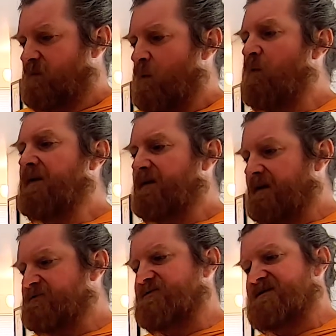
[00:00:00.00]
one of
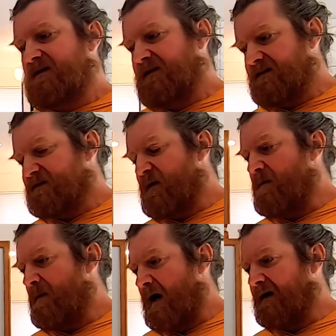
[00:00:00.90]
the interesting things
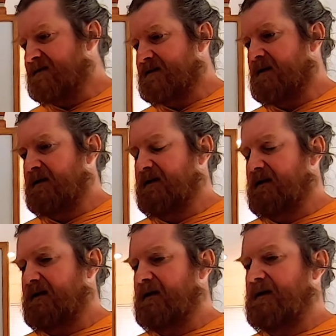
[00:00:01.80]
about mines
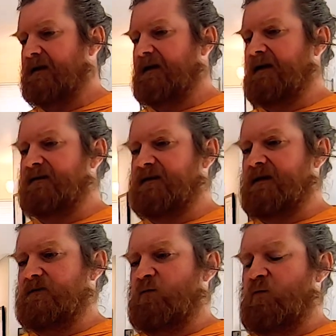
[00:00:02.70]
is
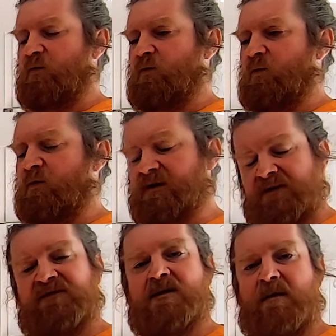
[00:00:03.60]
that we
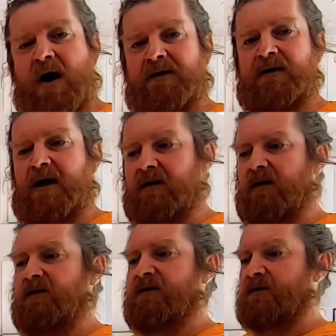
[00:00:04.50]
live in the modern
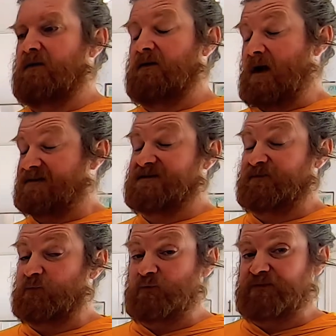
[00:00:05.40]
era. There are lots
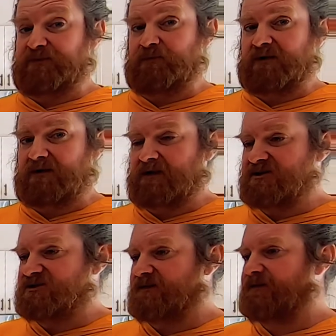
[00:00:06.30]
of rules and
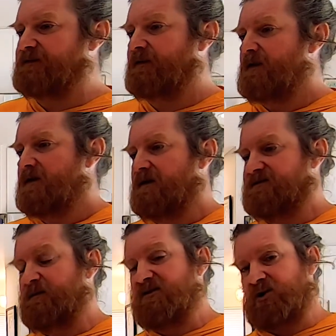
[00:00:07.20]
regulations.
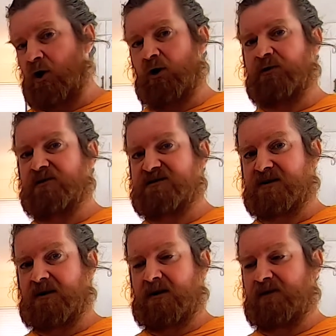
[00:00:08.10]
It's much harder
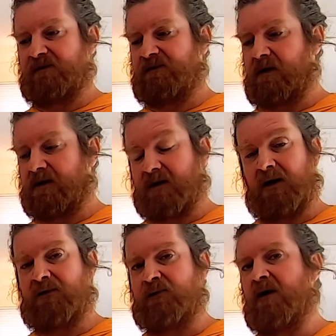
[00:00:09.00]
to kind of
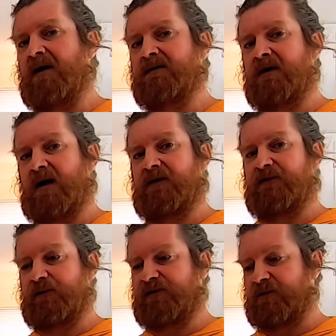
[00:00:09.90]
cut and run,
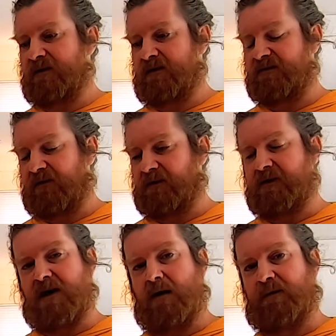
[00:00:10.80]
as used to be
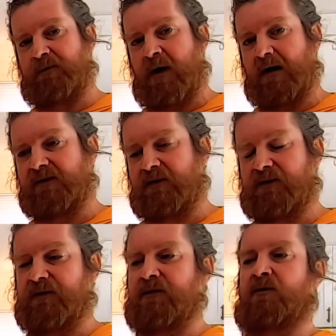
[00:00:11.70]
fairly common
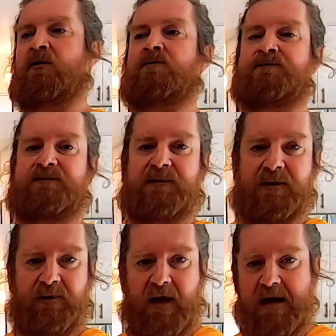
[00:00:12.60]
practice,
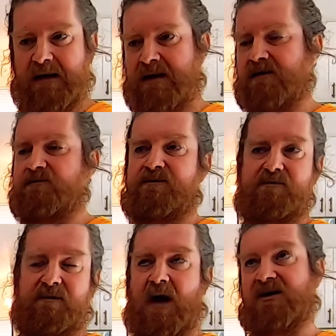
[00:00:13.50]
80,
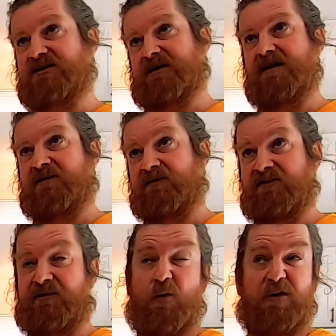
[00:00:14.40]
actually even
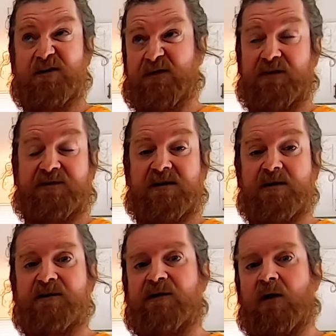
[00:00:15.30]
40, 50
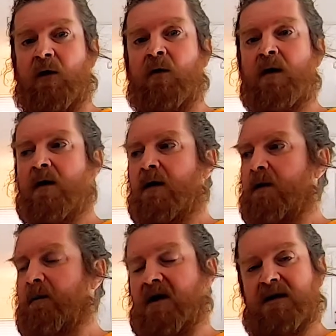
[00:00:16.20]
years ago.
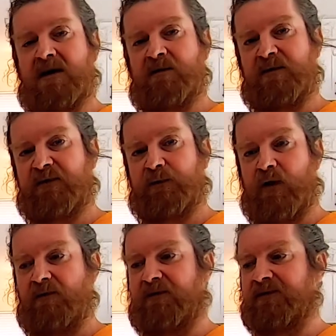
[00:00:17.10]
Mining companies would
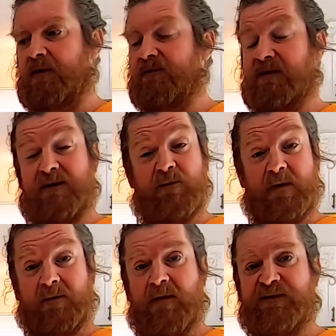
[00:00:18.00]
oftentimes leave a
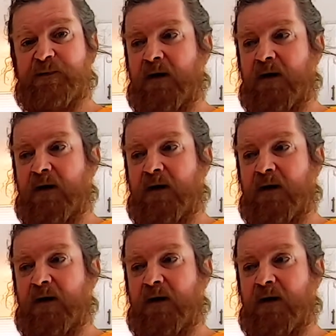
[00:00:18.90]
big mess